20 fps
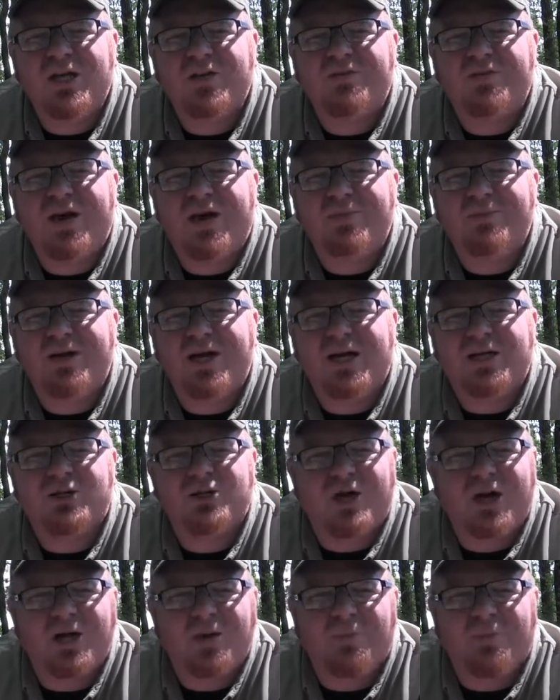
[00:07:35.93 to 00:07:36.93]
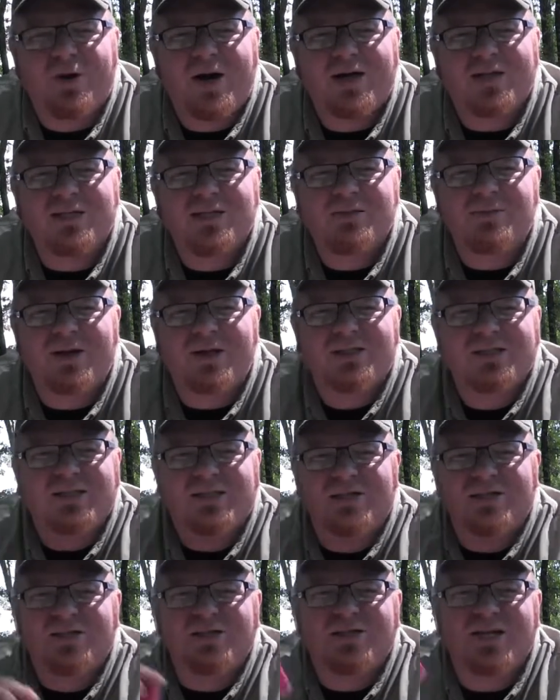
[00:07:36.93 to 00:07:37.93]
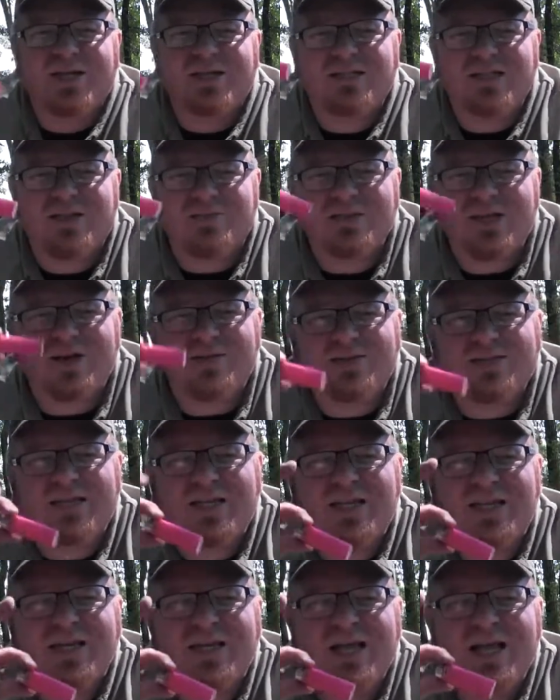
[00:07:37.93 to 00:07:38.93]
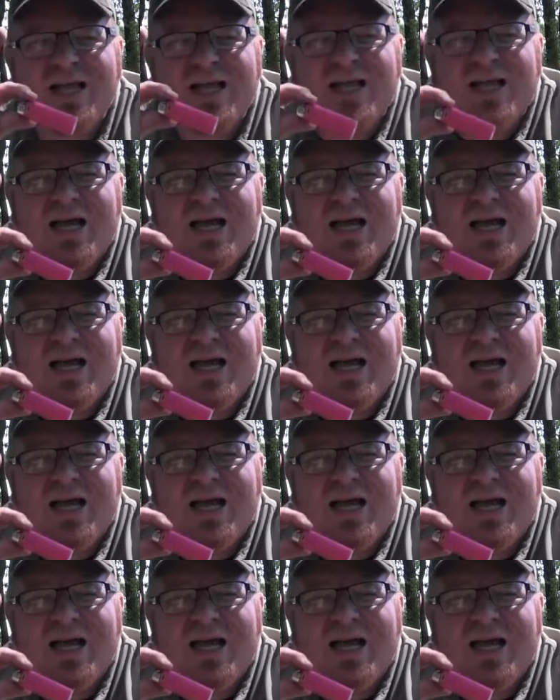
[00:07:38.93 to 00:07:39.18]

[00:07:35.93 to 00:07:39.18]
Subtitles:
if I'm not trying to practice my skills, 9 times out of 10,